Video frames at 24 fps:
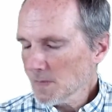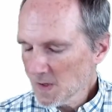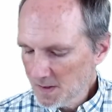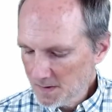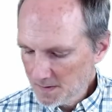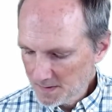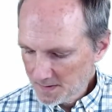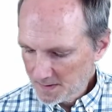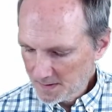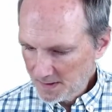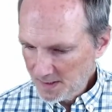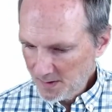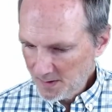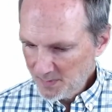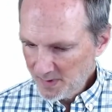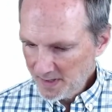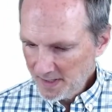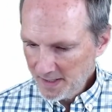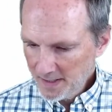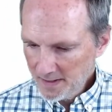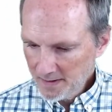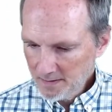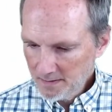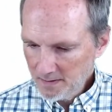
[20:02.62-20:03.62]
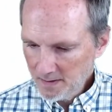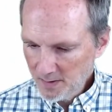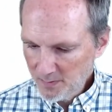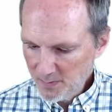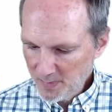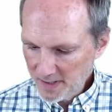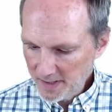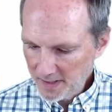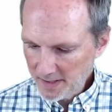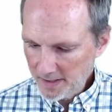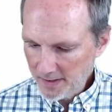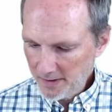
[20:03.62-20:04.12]
skip ahead a
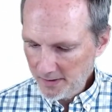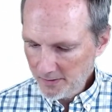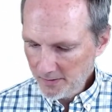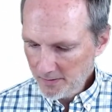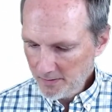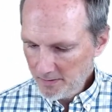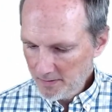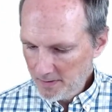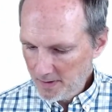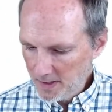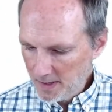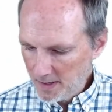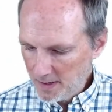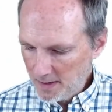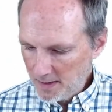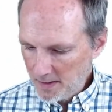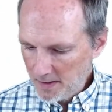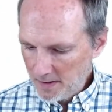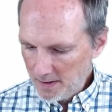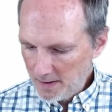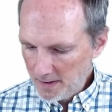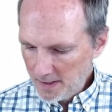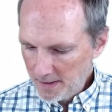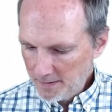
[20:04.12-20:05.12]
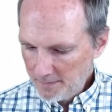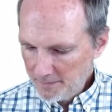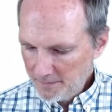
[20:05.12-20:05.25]
bit here and